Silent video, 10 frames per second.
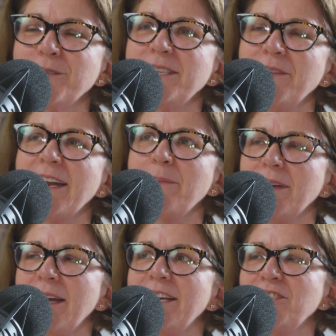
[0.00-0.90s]
certificate
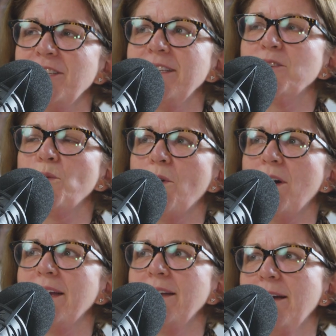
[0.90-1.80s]
application is
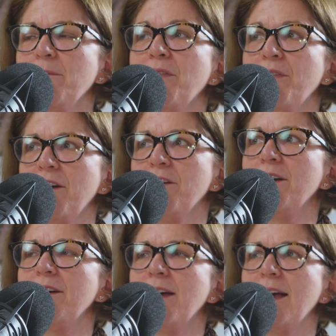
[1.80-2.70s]
quite
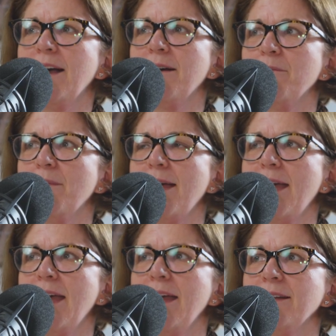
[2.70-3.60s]
thorough,
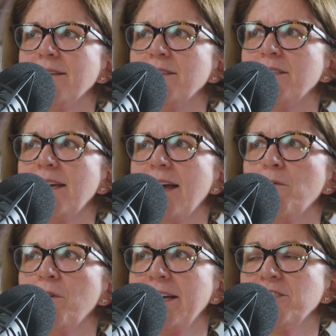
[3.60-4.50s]
and
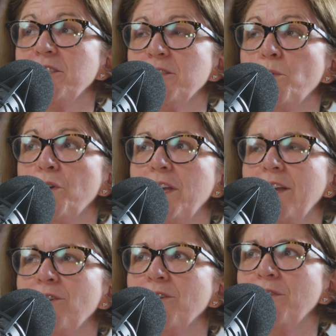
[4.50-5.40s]
we're actually just
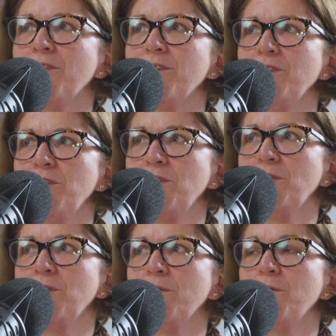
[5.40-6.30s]
working on the
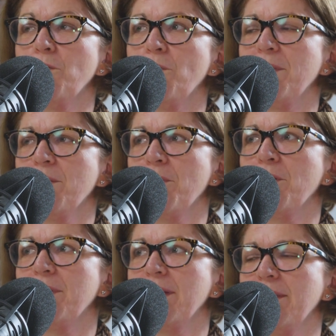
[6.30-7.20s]
new form at the
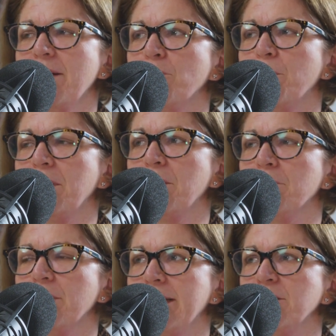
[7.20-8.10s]
moment, and that will be
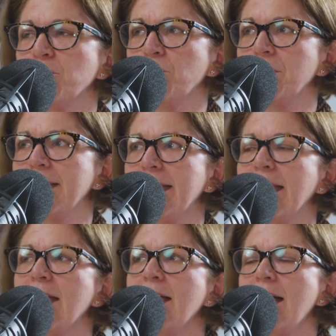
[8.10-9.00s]
released
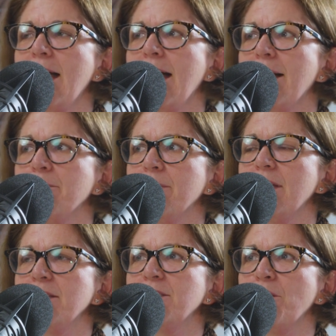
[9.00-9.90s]
shortly.
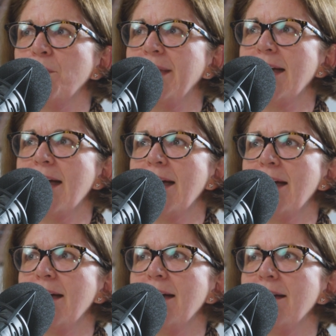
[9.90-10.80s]
So we
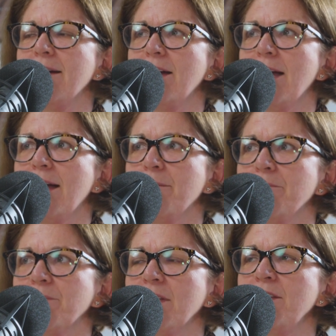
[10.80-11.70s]
are,
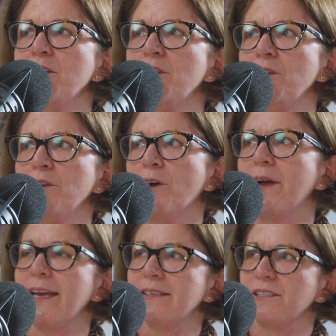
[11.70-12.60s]

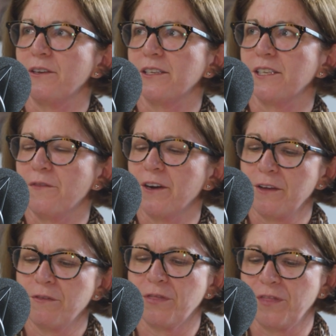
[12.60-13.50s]
I guess it's a
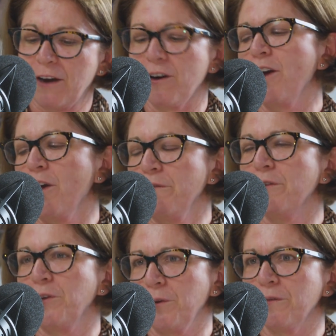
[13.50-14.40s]
very thorough
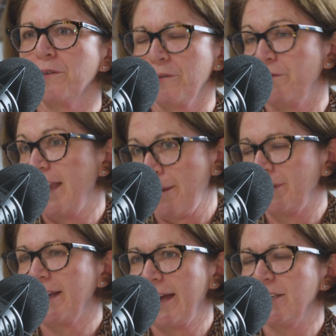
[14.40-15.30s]
overview of the
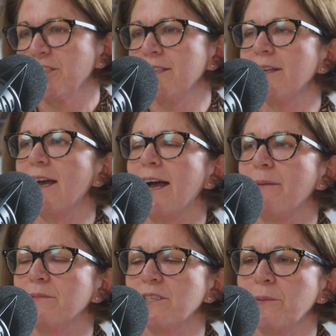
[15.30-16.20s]
application.
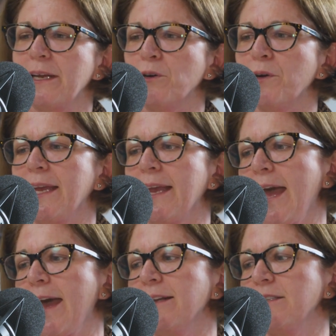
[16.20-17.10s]
So we're looking
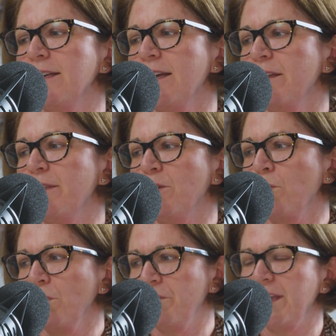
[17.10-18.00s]
at that
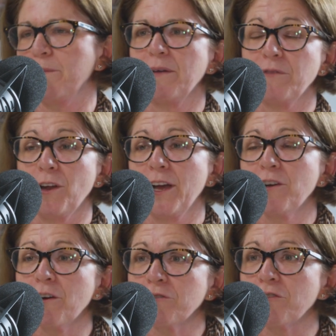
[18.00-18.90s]
all of the above-the-line
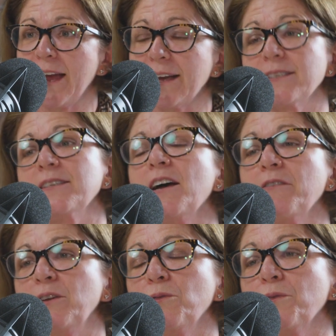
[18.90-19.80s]
contracts
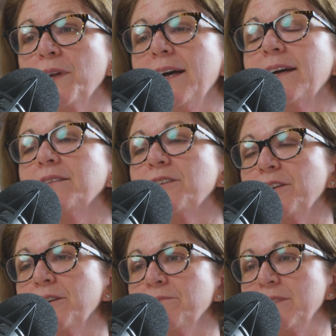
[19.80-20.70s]
are in order
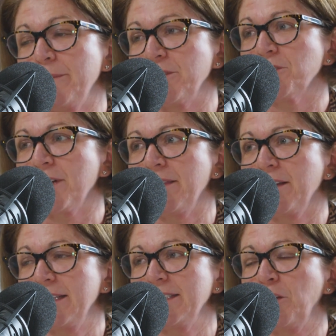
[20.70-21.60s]
to demonstrate
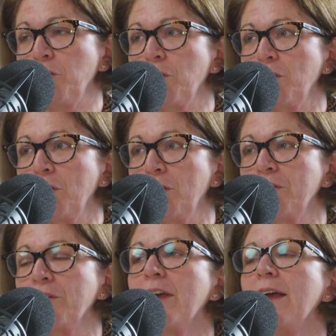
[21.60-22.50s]
that it's incurred.